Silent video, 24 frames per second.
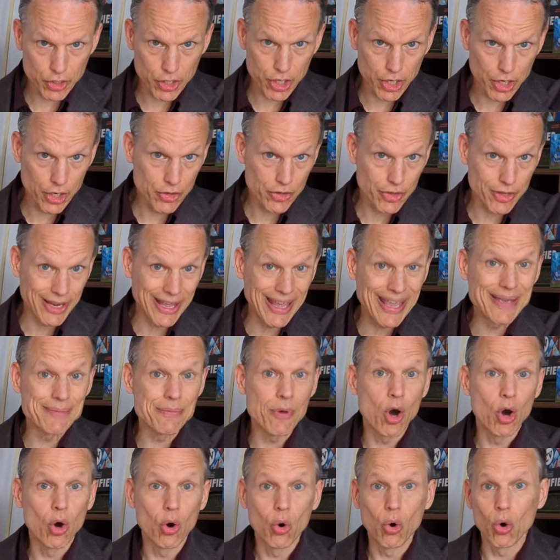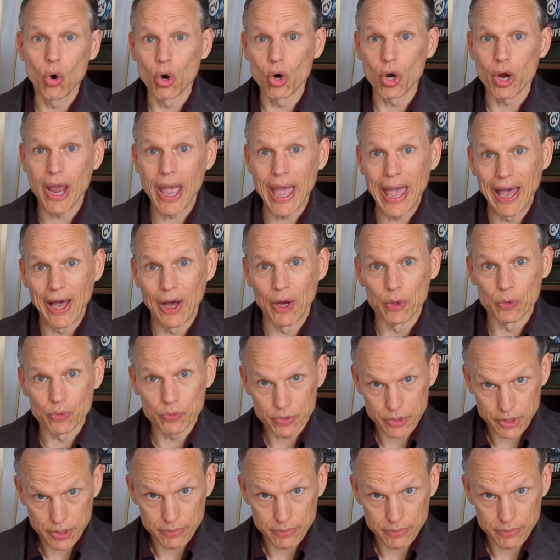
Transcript: you hear the name horehound.